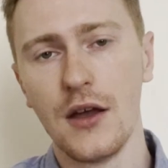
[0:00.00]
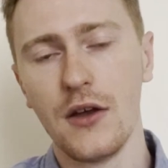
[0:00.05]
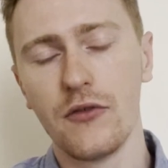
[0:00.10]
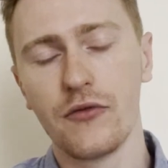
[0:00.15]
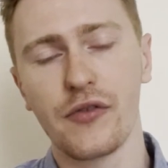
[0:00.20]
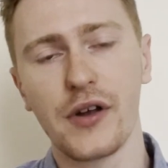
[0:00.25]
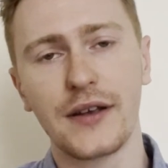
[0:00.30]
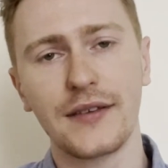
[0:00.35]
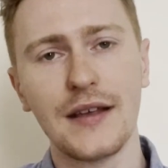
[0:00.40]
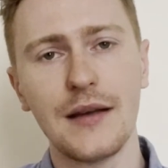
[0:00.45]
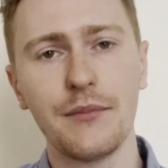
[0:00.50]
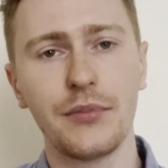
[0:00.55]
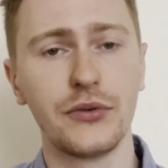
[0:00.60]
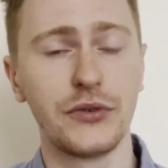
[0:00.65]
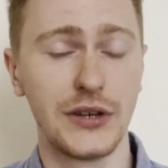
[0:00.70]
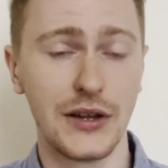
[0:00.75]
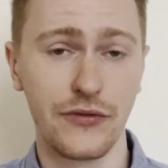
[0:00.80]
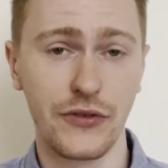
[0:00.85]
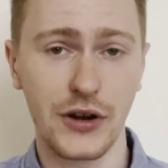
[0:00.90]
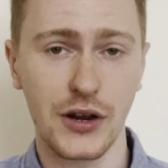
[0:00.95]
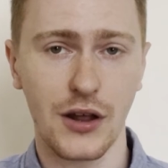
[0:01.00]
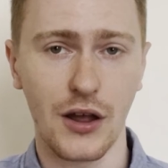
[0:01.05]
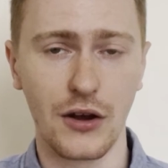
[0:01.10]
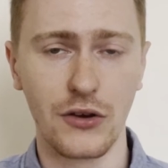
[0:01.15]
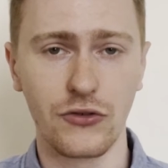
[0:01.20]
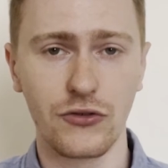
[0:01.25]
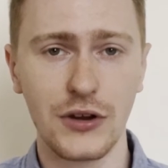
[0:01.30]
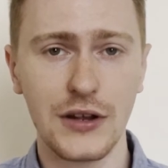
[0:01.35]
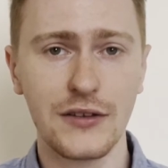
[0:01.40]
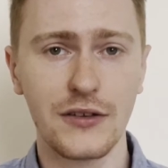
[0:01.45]
For example, different
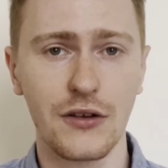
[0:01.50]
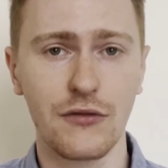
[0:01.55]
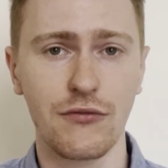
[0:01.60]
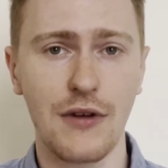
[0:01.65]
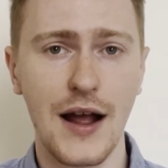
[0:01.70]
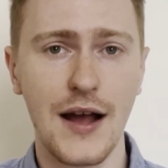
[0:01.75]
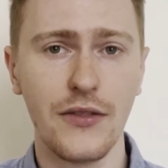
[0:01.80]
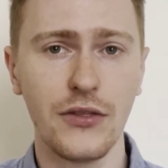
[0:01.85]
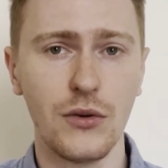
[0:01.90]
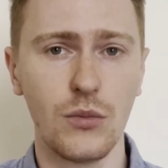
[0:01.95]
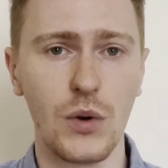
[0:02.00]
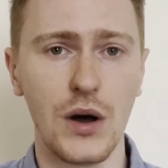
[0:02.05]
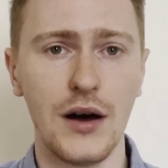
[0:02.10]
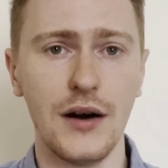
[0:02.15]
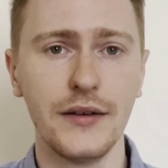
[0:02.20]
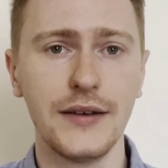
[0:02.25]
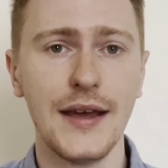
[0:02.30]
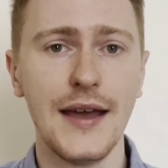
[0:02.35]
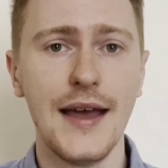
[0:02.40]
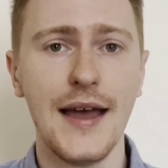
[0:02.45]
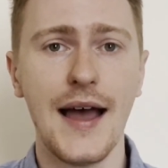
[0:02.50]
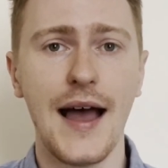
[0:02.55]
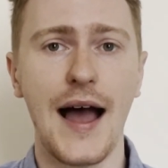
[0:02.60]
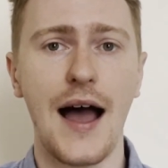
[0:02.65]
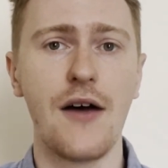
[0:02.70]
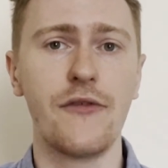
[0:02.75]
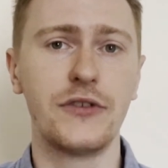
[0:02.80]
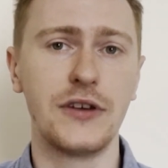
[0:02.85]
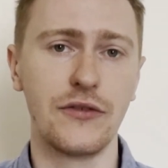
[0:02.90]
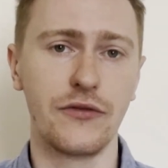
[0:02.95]
countries around the world
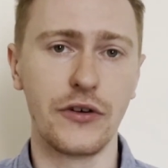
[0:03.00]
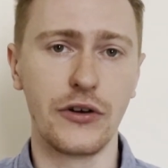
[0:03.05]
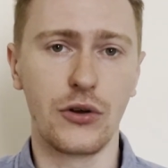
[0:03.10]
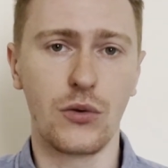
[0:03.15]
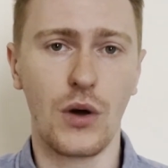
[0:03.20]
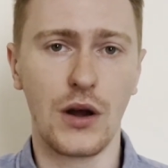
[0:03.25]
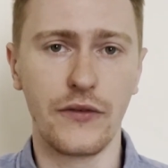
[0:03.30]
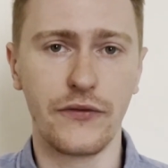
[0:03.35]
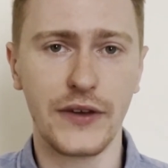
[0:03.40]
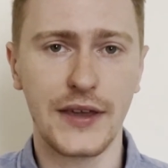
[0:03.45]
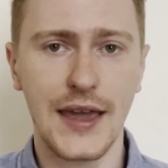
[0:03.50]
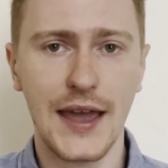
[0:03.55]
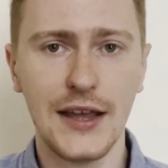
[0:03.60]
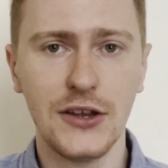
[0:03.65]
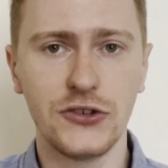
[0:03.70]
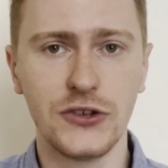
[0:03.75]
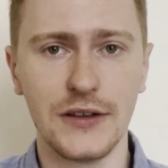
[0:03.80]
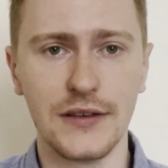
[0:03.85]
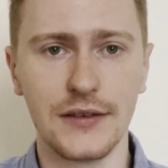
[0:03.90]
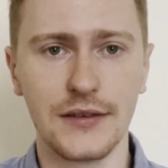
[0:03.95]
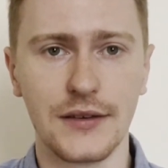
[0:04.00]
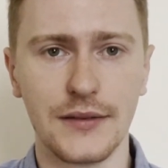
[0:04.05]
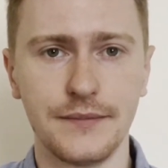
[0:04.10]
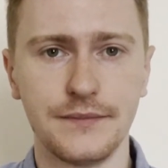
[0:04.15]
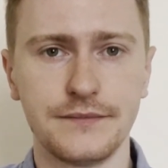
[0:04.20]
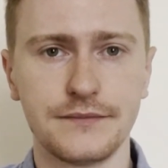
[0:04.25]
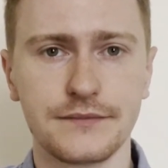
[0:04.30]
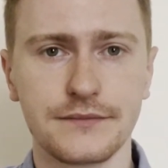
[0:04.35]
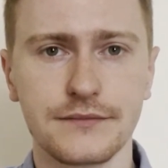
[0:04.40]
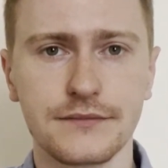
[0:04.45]
have different qualifications.
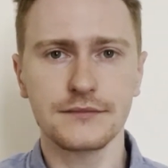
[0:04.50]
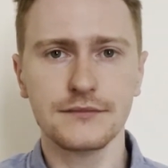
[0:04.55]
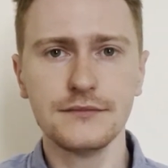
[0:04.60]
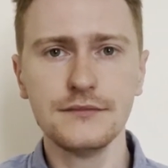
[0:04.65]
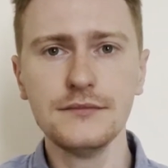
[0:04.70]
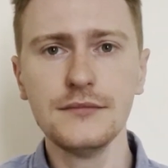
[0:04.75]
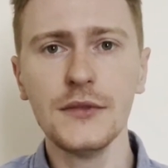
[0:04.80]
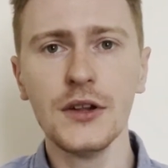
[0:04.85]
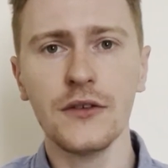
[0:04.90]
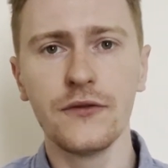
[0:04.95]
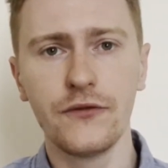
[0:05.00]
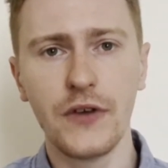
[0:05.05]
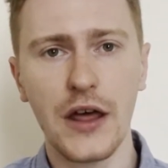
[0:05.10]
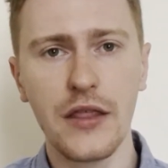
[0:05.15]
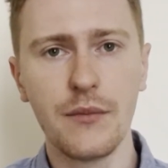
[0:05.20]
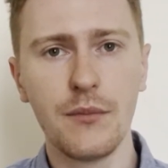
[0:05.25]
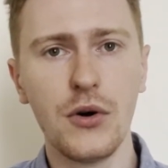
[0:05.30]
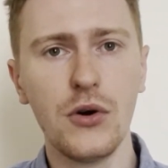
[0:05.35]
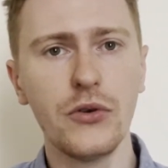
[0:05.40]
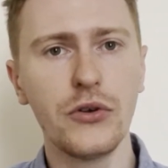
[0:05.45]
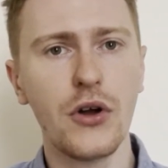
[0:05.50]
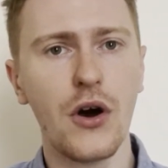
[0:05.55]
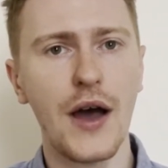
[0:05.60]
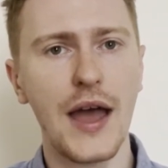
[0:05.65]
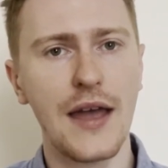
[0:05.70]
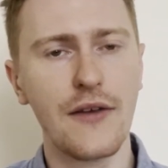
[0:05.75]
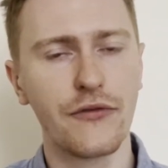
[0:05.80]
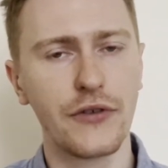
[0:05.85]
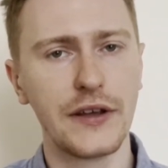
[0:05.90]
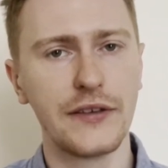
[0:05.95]
Furthermore, not
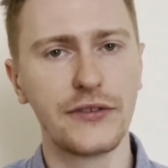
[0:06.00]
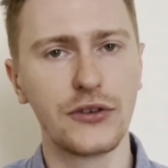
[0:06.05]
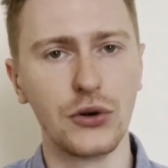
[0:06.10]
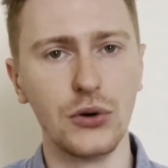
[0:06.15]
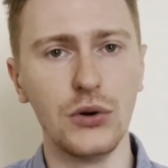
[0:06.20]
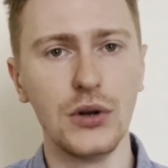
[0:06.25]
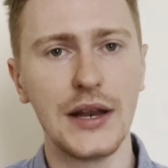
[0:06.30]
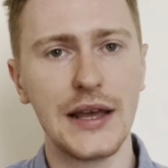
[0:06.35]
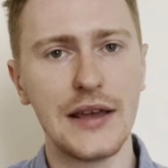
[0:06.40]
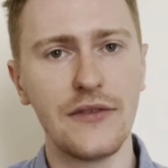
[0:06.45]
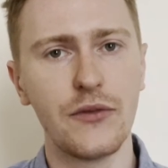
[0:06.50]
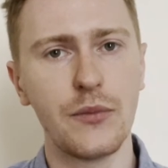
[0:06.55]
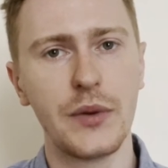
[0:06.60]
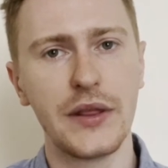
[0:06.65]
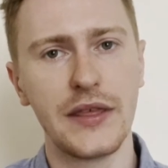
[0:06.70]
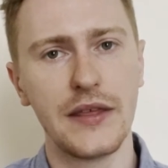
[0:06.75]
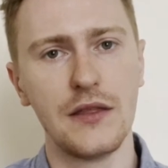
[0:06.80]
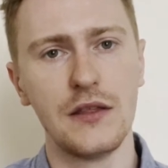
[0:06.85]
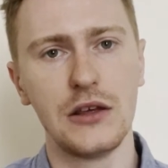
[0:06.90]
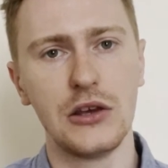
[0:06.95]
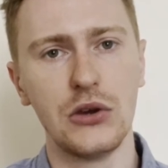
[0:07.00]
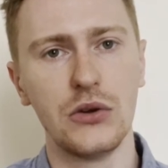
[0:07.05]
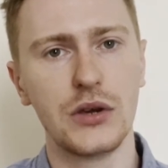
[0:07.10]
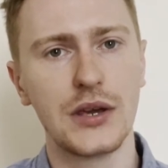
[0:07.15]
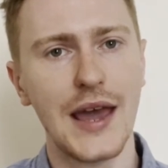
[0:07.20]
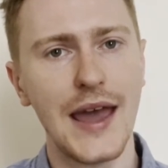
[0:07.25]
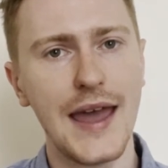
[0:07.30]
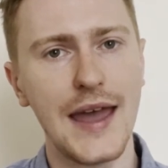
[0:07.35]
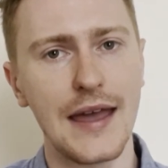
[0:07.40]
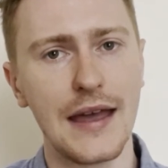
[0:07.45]
every school, even within the
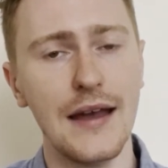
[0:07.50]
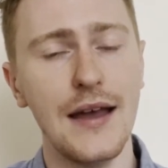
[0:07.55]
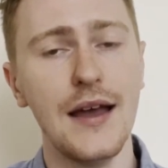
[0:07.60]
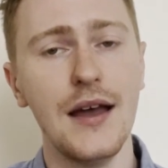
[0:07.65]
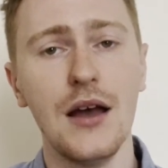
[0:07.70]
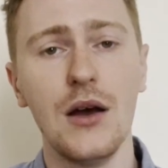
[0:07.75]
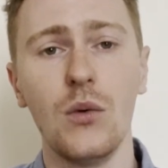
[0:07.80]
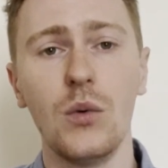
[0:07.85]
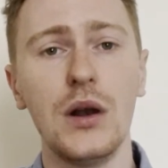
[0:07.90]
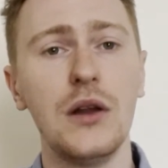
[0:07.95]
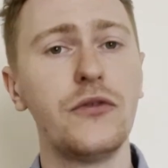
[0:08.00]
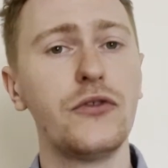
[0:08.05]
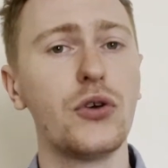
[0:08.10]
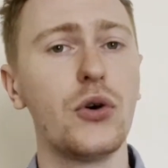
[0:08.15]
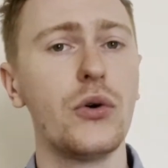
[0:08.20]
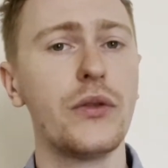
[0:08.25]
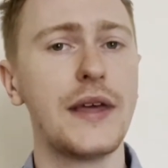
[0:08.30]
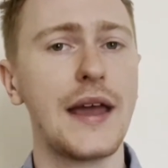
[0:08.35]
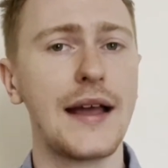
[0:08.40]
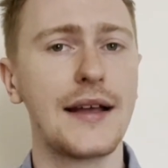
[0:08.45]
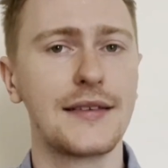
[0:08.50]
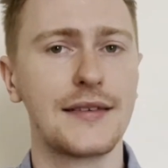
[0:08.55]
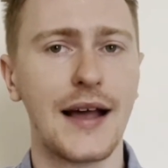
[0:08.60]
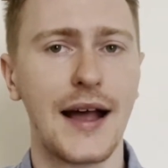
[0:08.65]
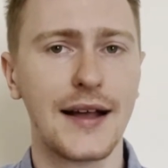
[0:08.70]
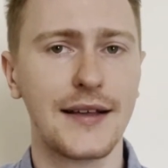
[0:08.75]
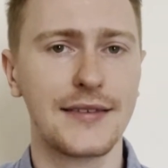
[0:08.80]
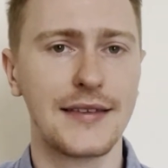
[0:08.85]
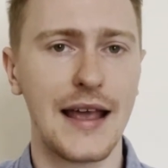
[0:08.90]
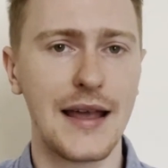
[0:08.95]
UK, will have taught the
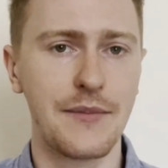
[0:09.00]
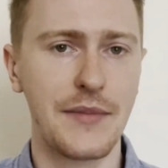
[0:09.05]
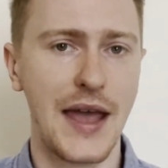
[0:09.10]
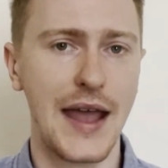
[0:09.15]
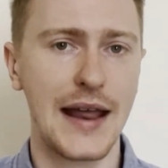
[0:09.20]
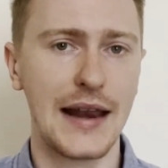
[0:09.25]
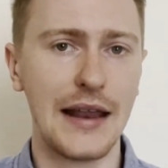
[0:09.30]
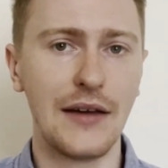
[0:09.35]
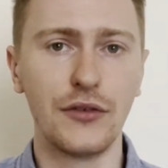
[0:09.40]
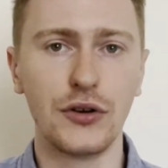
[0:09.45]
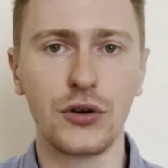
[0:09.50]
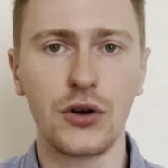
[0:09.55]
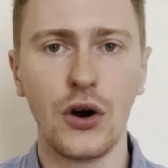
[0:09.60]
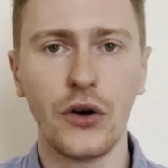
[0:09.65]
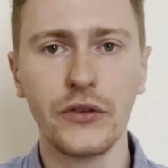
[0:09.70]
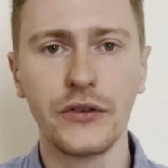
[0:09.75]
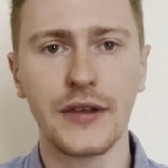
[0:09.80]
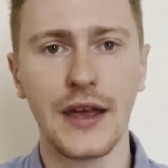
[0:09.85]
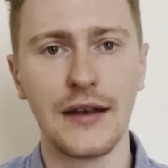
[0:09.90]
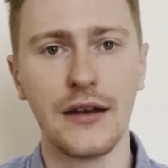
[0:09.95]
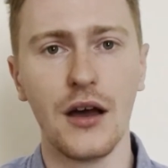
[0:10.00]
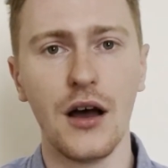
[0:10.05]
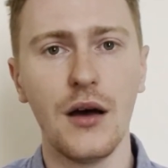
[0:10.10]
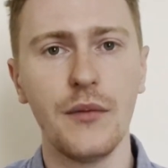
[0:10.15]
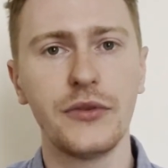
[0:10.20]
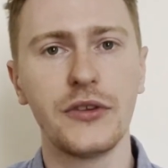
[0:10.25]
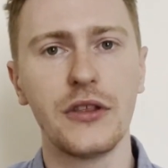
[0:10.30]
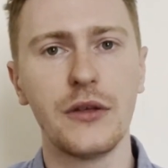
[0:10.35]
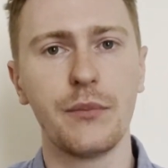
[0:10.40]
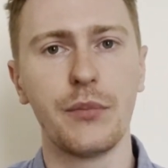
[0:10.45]
exact same A-level content up
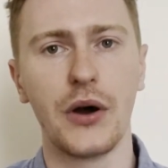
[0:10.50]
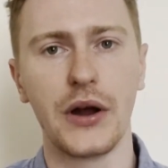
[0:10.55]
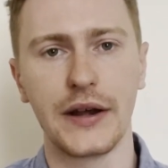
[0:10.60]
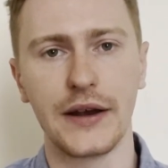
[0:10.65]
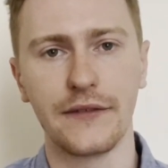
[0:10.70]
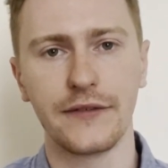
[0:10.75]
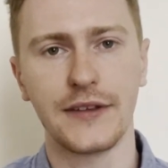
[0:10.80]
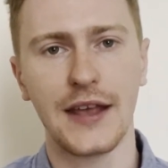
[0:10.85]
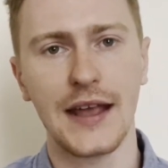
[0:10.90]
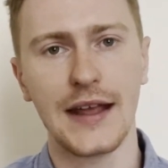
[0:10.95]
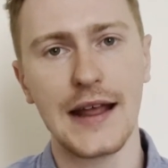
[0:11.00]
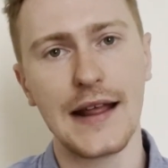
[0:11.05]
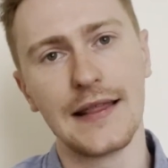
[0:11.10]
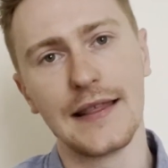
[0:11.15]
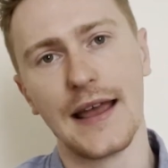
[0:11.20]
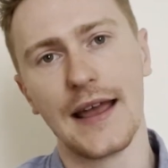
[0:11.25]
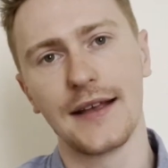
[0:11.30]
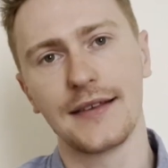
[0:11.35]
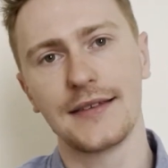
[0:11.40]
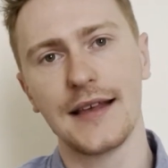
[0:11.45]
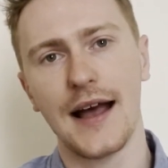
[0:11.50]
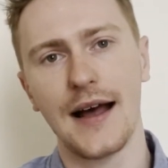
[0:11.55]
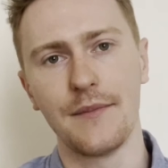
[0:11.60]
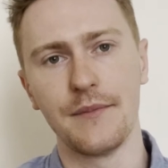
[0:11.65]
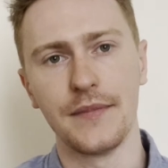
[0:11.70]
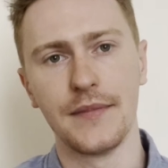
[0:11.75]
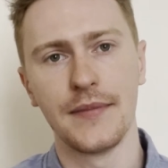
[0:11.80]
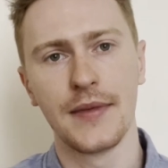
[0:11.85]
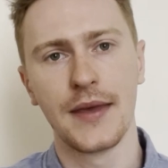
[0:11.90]
to the point of taking the exam.